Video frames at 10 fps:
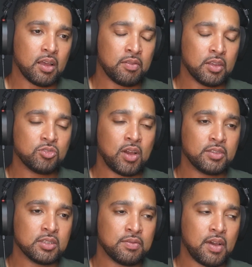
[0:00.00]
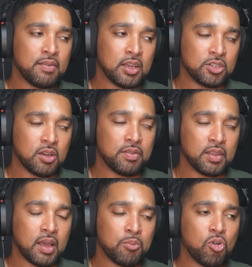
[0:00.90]
I think Drive to Survive, that show, I
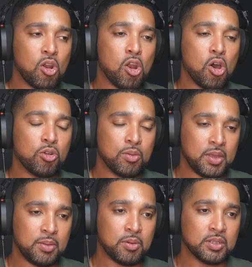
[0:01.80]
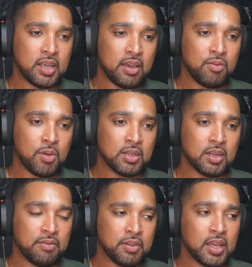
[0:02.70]
think that brought a load of people into F1. And
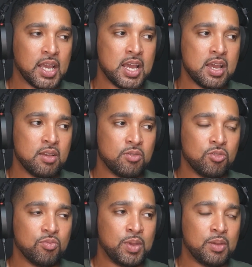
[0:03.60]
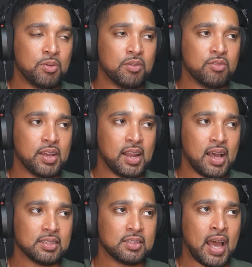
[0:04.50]
I think people have
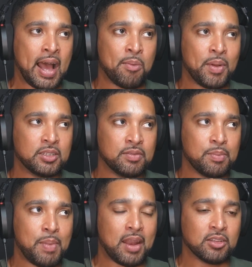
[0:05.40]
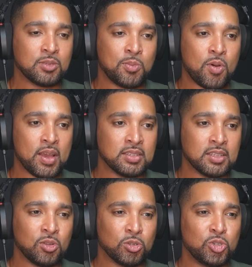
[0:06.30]
realised how much of a balanced sport it is.
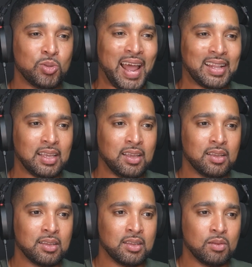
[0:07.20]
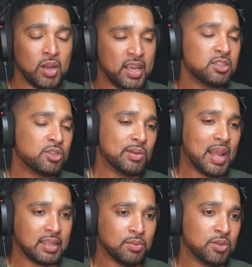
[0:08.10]
It's not too laddie. Well, it is too
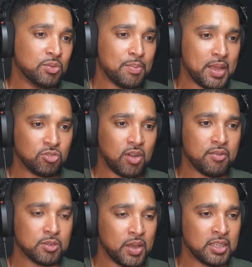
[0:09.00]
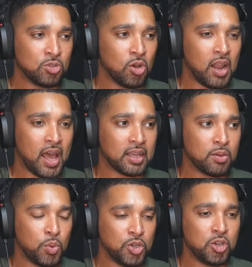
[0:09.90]
laddie with all the men drivers, but it's not like,
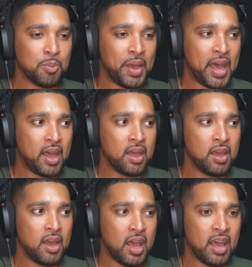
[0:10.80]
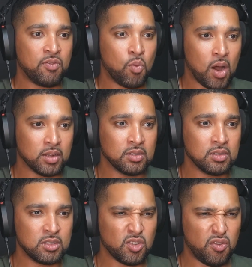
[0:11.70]
when you compare F1
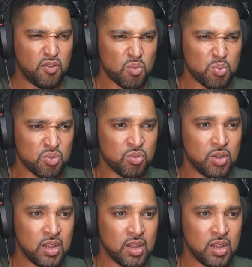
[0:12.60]
to football,